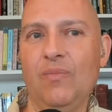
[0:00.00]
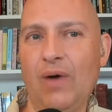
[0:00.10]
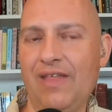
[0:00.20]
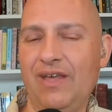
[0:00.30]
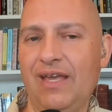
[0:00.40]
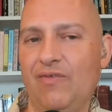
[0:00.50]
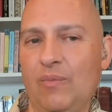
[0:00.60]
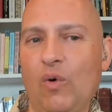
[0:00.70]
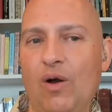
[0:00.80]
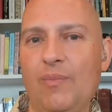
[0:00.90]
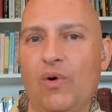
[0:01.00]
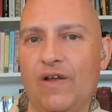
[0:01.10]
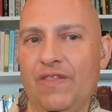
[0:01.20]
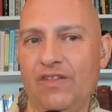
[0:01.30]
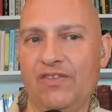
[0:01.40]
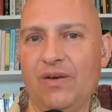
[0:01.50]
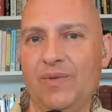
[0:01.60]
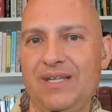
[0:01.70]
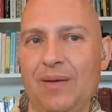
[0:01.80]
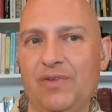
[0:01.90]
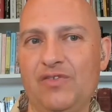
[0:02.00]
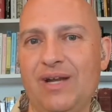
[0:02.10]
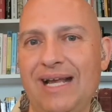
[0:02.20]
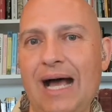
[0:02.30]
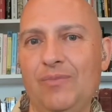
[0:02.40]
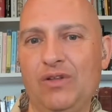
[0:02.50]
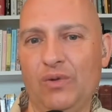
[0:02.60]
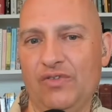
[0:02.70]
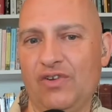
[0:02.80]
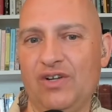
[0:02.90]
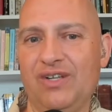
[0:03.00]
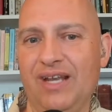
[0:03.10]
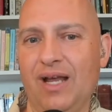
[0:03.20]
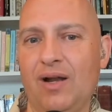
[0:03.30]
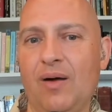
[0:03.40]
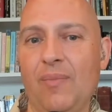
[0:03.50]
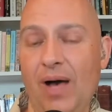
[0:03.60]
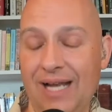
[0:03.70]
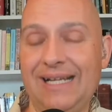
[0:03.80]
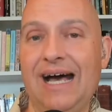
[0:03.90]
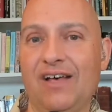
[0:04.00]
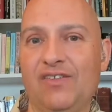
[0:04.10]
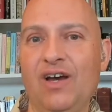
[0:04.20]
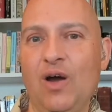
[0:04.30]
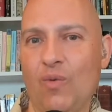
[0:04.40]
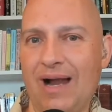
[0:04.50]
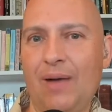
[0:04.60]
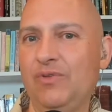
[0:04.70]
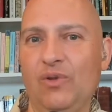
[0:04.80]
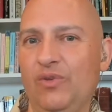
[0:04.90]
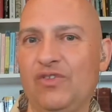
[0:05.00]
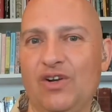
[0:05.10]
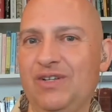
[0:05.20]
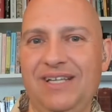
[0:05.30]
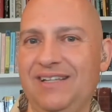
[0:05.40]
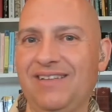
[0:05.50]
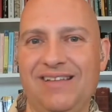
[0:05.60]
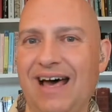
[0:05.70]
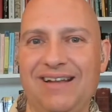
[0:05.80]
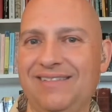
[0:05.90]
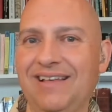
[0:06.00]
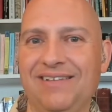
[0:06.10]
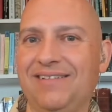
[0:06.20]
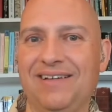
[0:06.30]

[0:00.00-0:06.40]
I think, even more important than someone demonstrating absolute certainty on a podcast where absolute certainty does not exist.